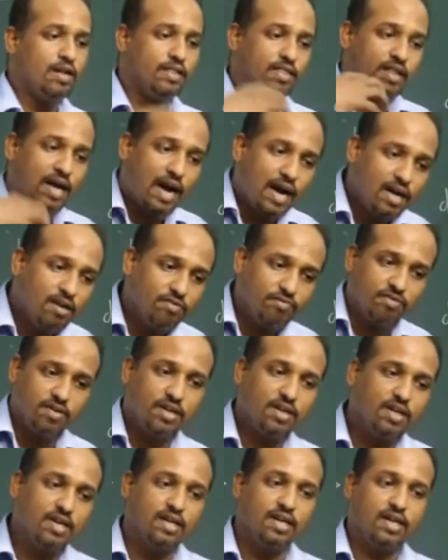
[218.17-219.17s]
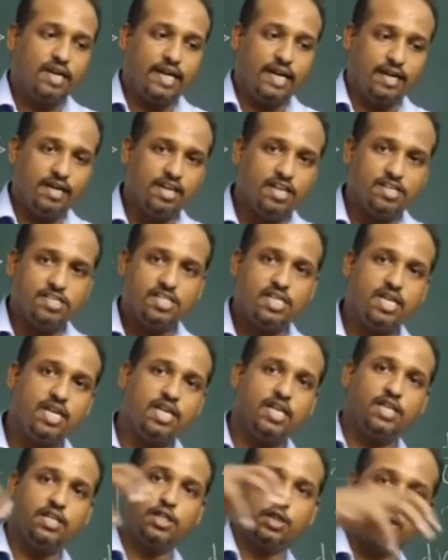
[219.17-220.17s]
that work energy
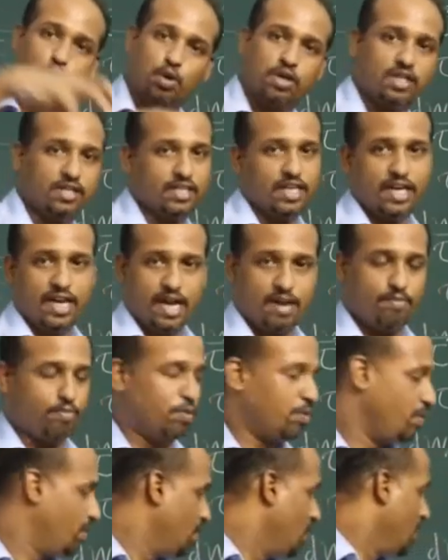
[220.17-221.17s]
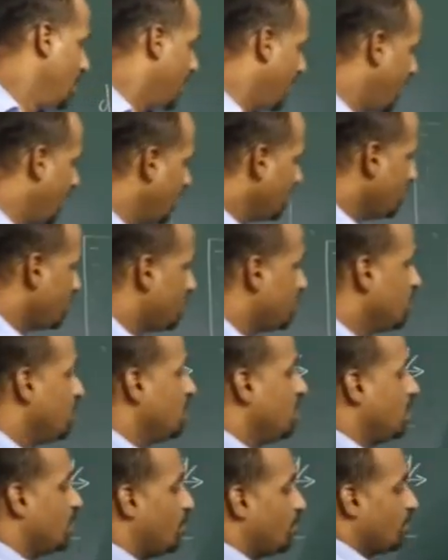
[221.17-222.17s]
is stored in the dipole. Hence,
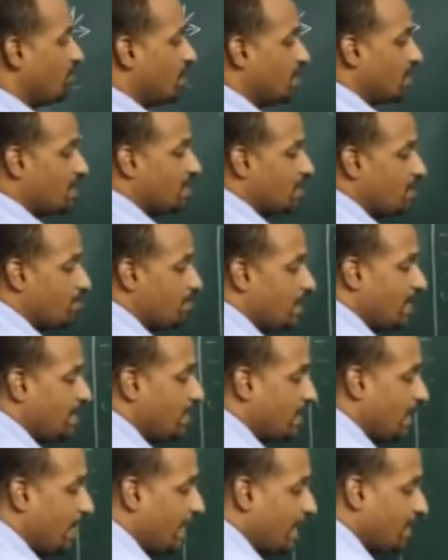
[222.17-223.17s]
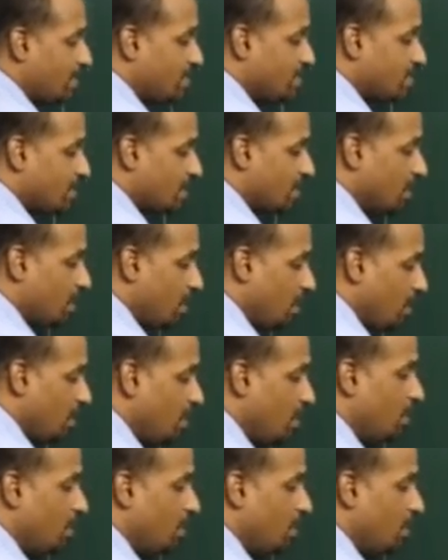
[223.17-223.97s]
work done by the external